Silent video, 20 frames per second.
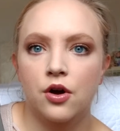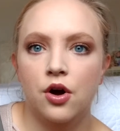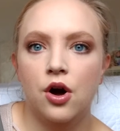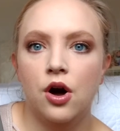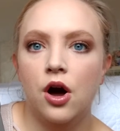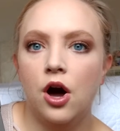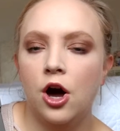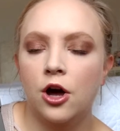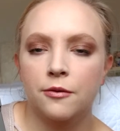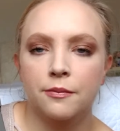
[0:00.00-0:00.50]

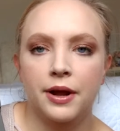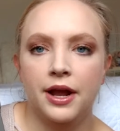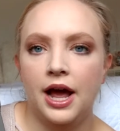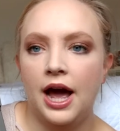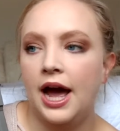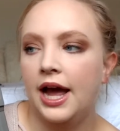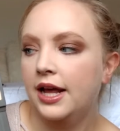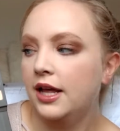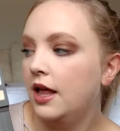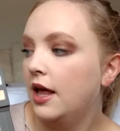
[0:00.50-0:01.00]
on my eye,
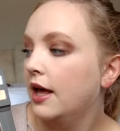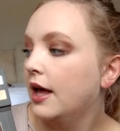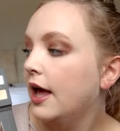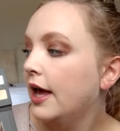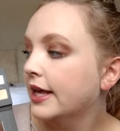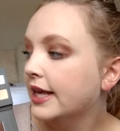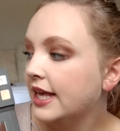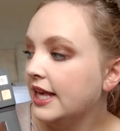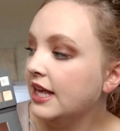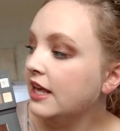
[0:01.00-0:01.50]
like
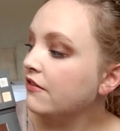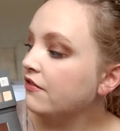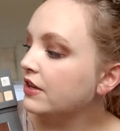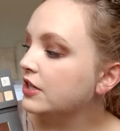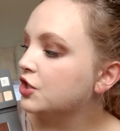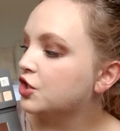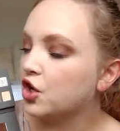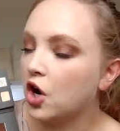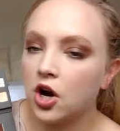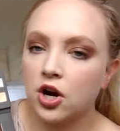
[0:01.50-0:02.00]
even
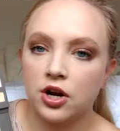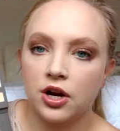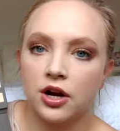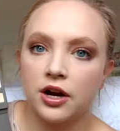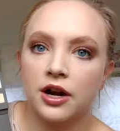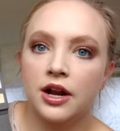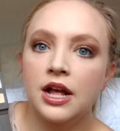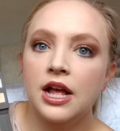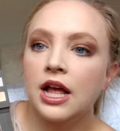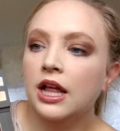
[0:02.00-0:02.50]
darker.
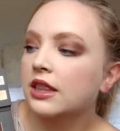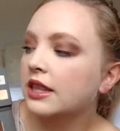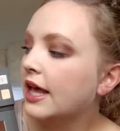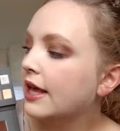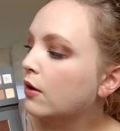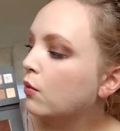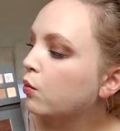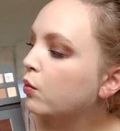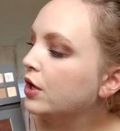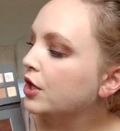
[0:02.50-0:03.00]
Like
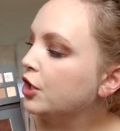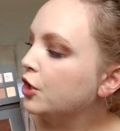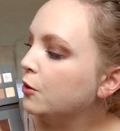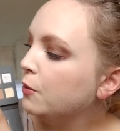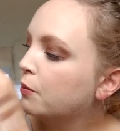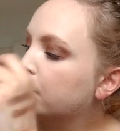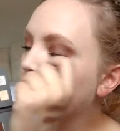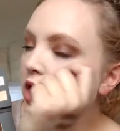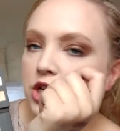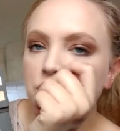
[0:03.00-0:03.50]
when you
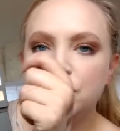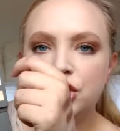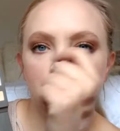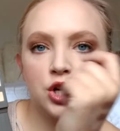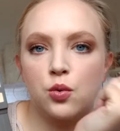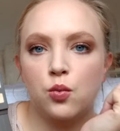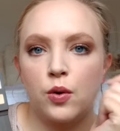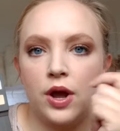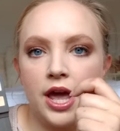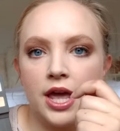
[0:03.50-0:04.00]
brushed it
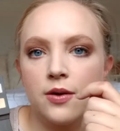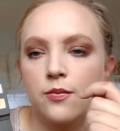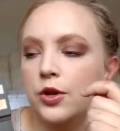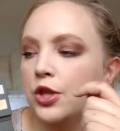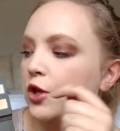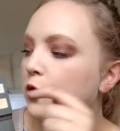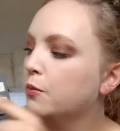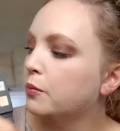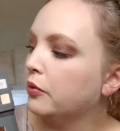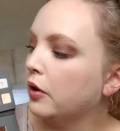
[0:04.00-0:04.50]
away, when you
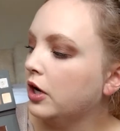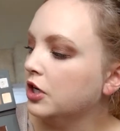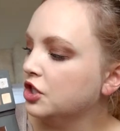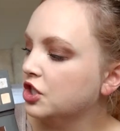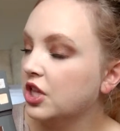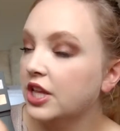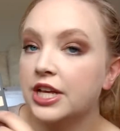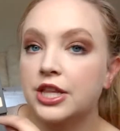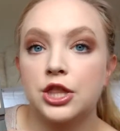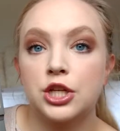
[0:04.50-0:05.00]
brushed
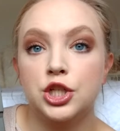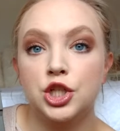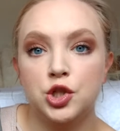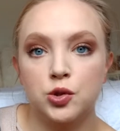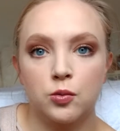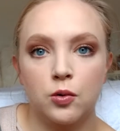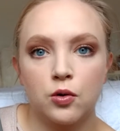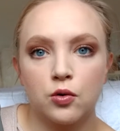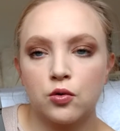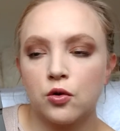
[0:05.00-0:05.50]
like the
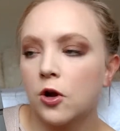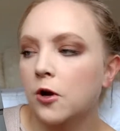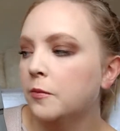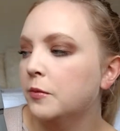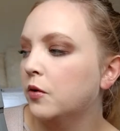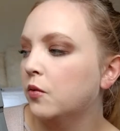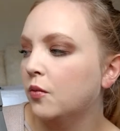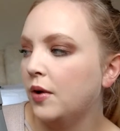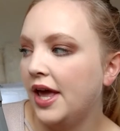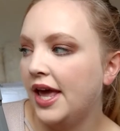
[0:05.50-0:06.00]
duochrome
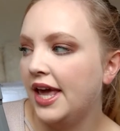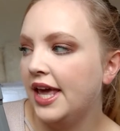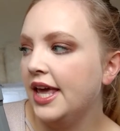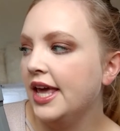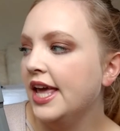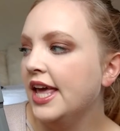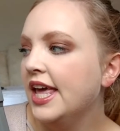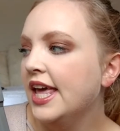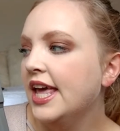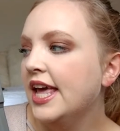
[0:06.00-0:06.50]
away,
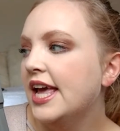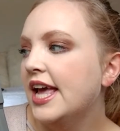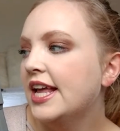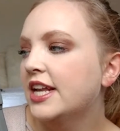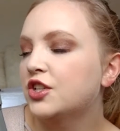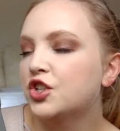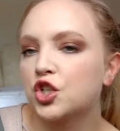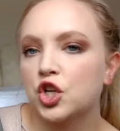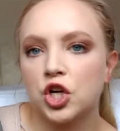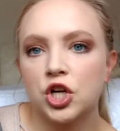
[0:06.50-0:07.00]
it
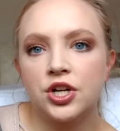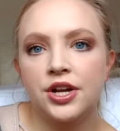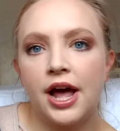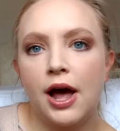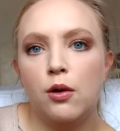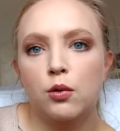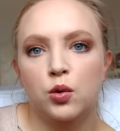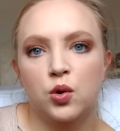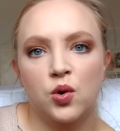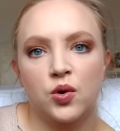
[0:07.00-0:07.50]
turned out
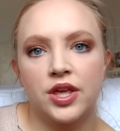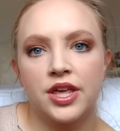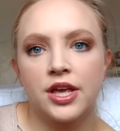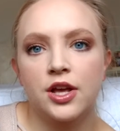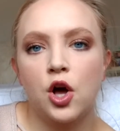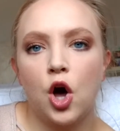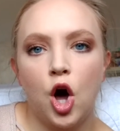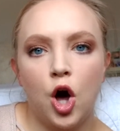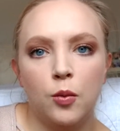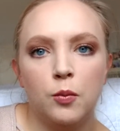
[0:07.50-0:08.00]
looking
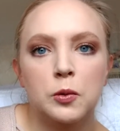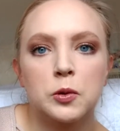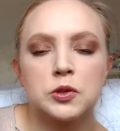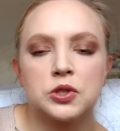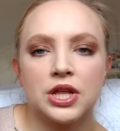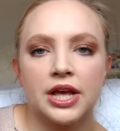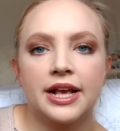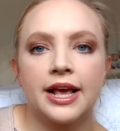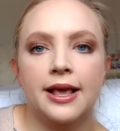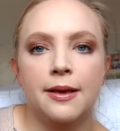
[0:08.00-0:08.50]
almost like
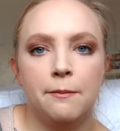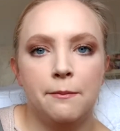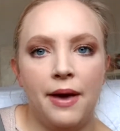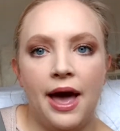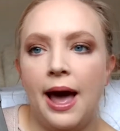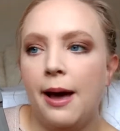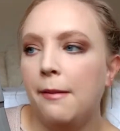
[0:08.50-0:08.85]
a matte